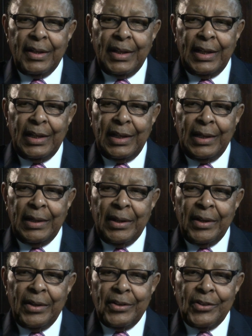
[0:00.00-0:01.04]
the
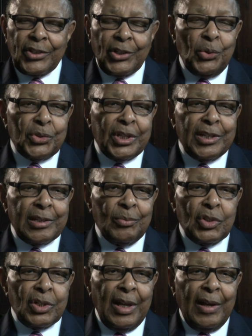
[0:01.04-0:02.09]
school system
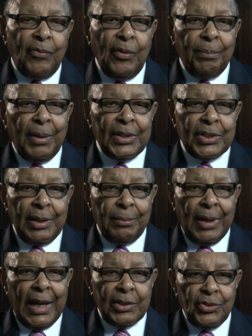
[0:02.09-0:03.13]
was left with busing
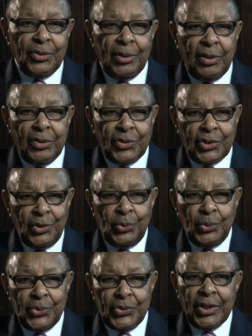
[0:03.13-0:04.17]
black children to
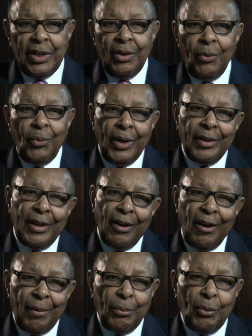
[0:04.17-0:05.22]
schools where there
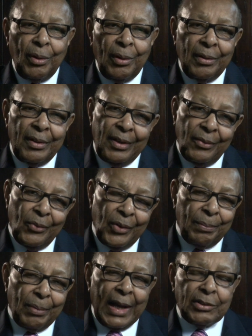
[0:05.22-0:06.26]
are more
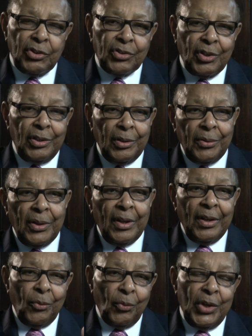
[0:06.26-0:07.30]
black children.
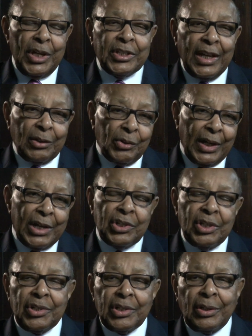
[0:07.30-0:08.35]
So
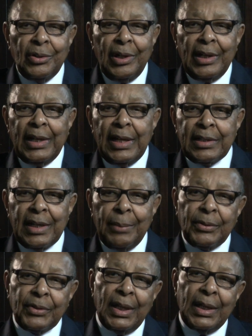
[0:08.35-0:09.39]
resegregation is occurring and that type
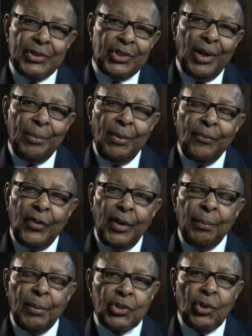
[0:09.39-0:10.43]
of thing. And so I'm
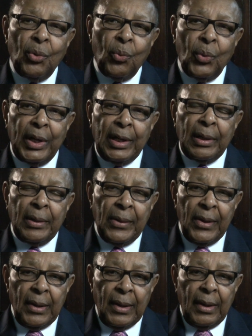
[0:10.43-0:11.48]
very much aware
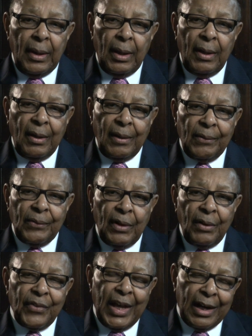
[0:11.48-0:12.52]

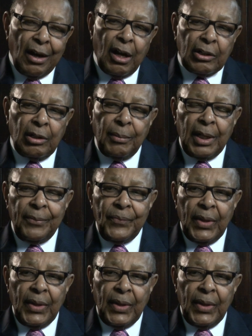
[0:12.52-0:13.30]
of that argument.